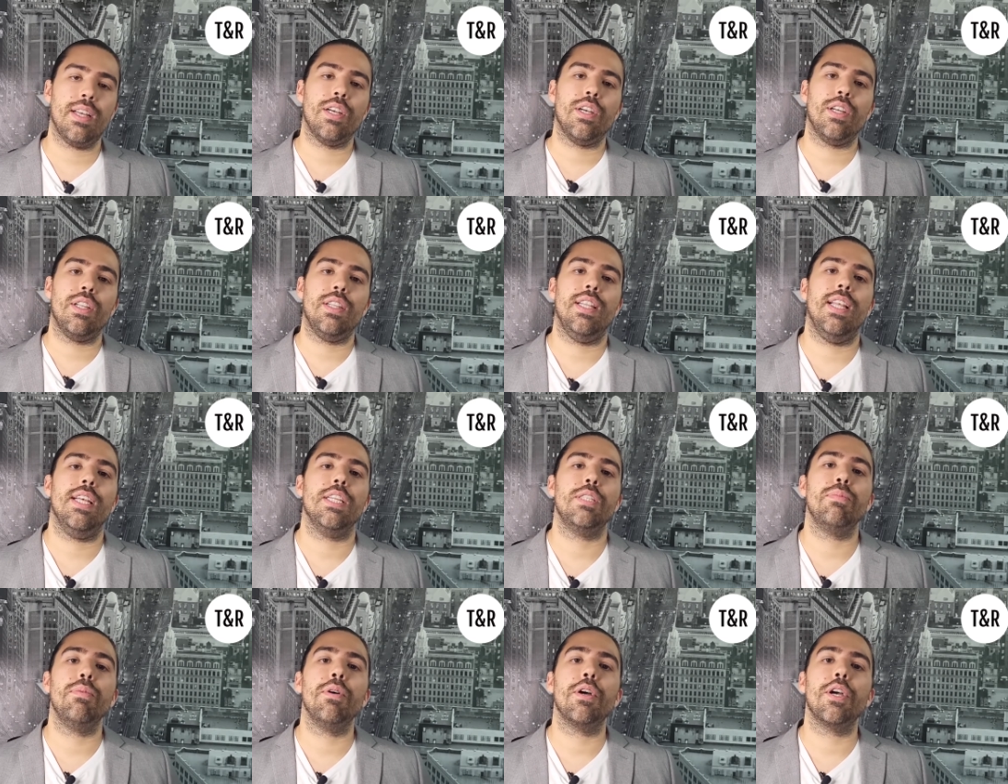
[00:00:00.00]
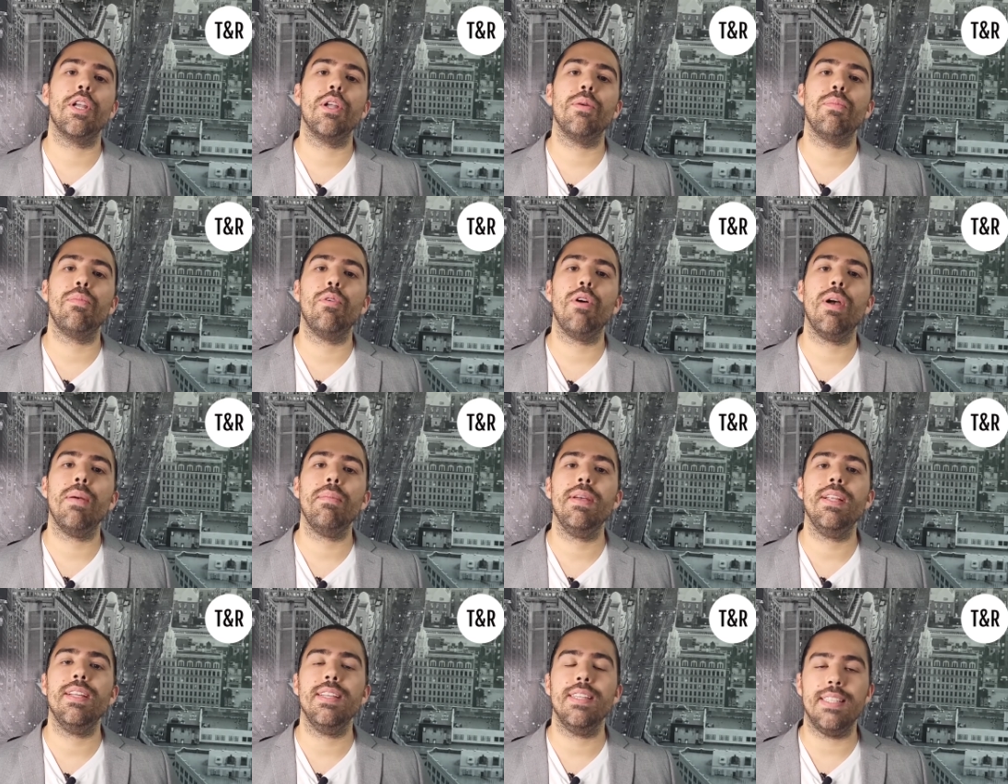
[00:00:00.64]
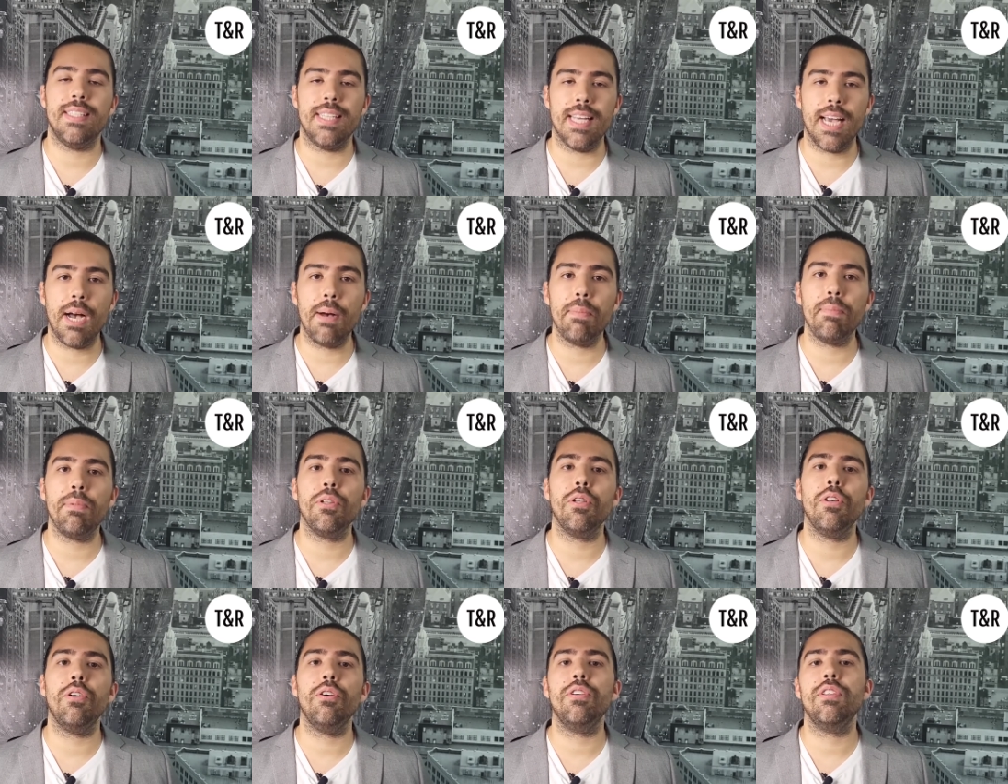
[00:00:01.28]
let's book an appointment down
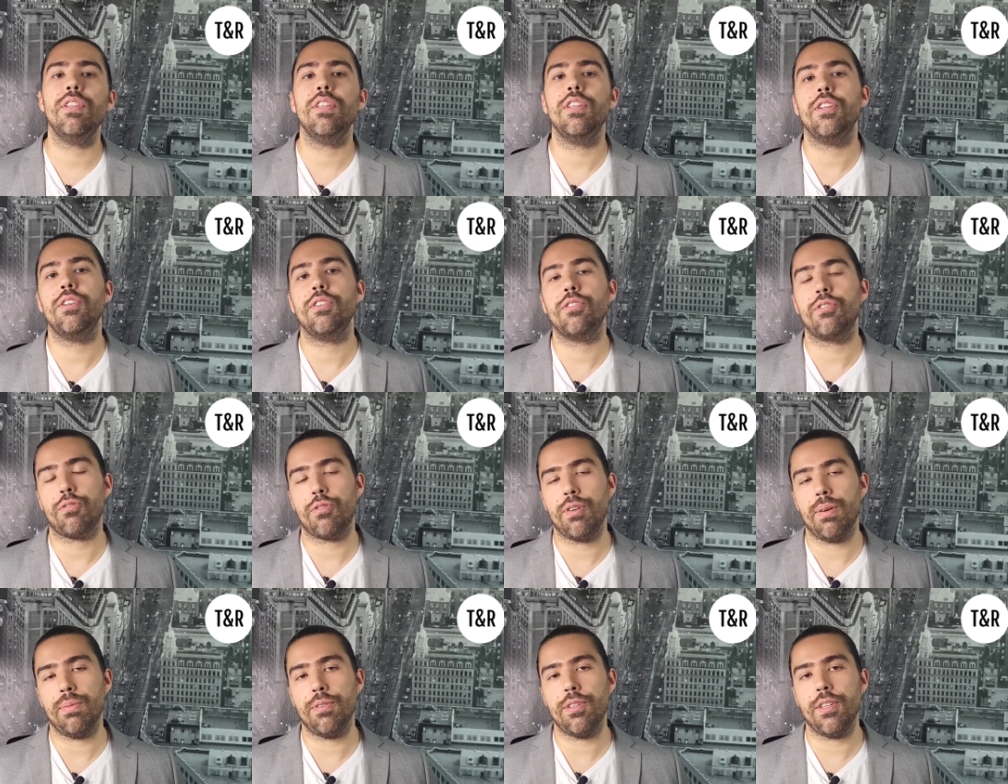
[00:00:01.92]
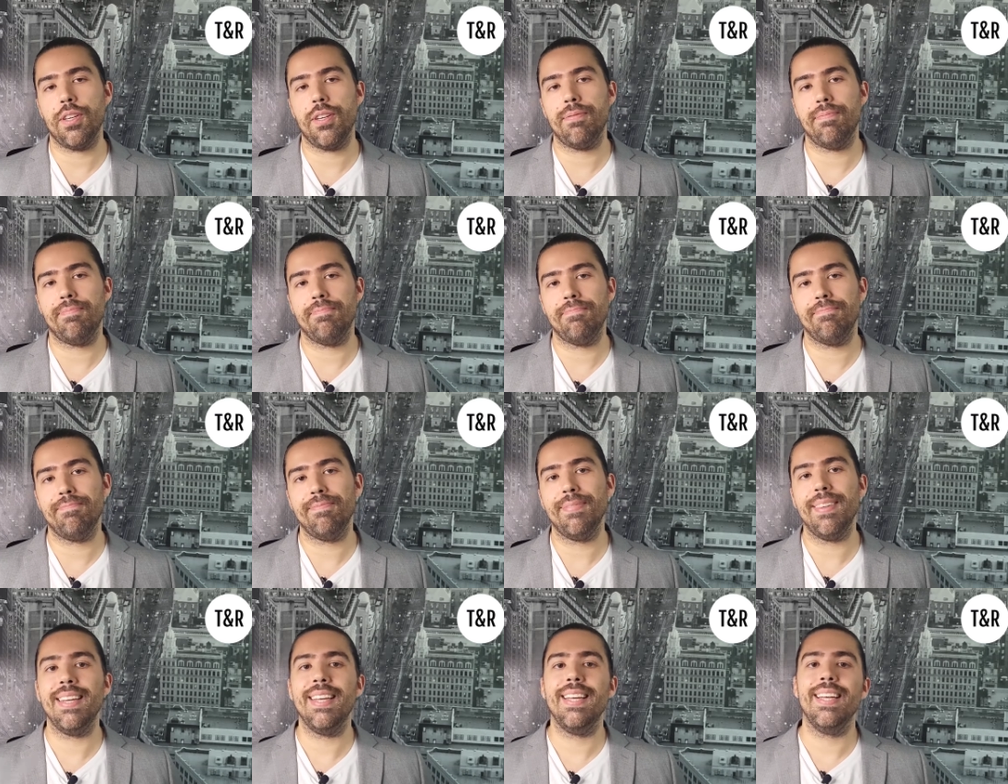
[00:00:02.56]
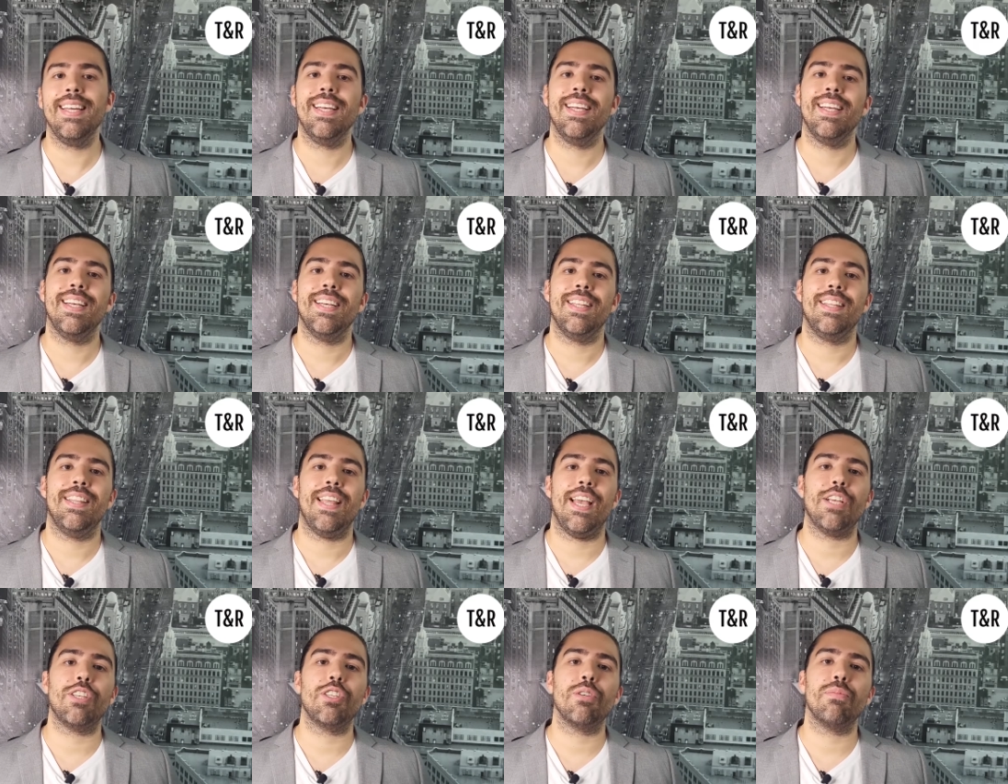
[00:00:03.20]
below in the description.
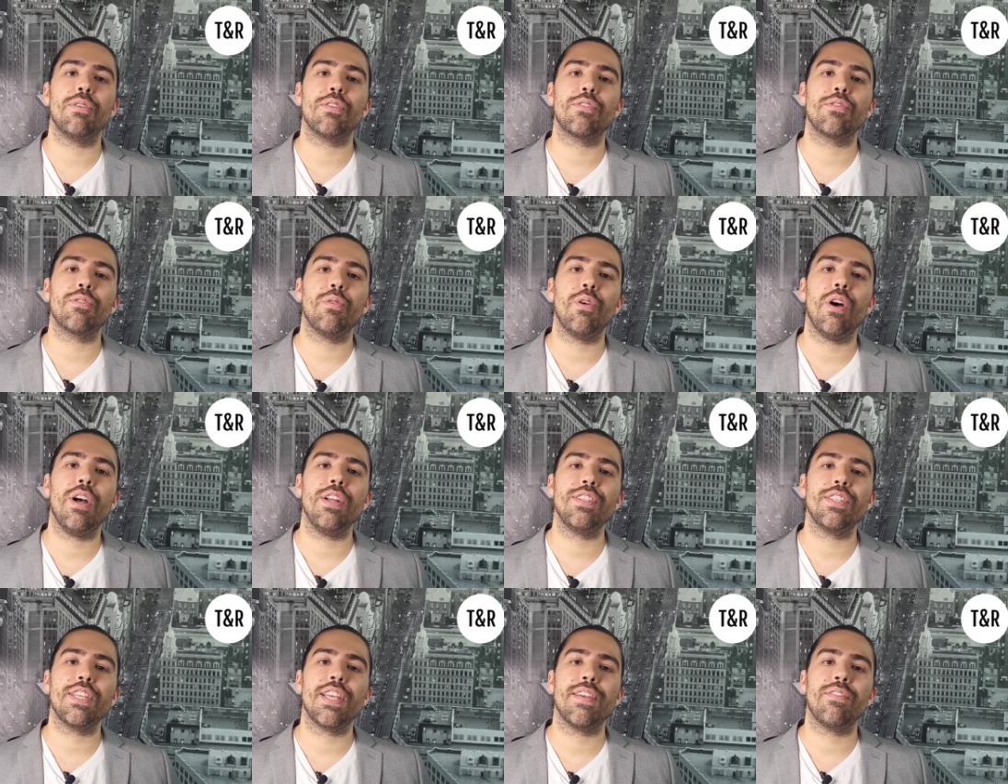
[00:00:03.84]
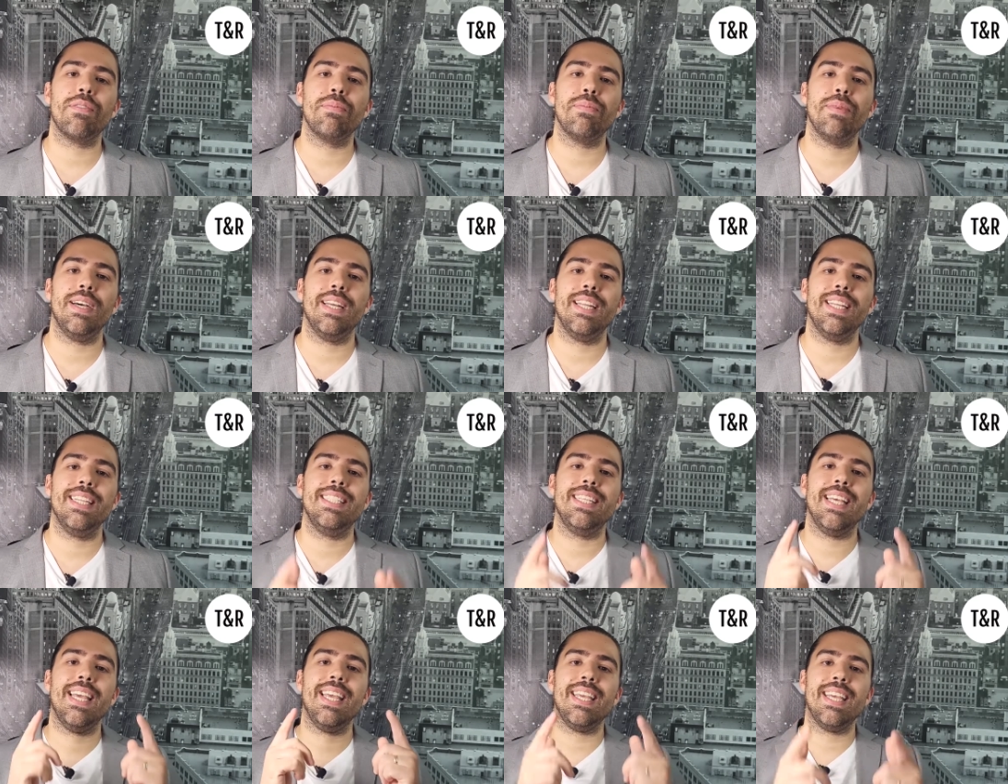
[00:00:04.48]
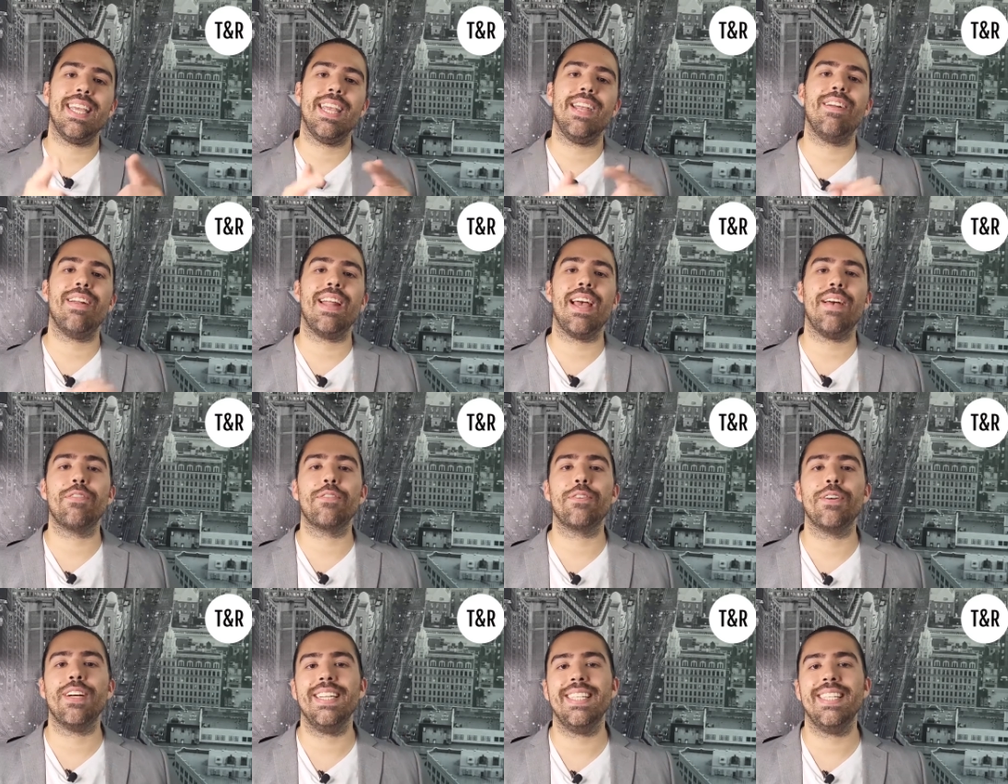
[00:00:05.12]
Thanks so much for watching, everybody. Take care and have a great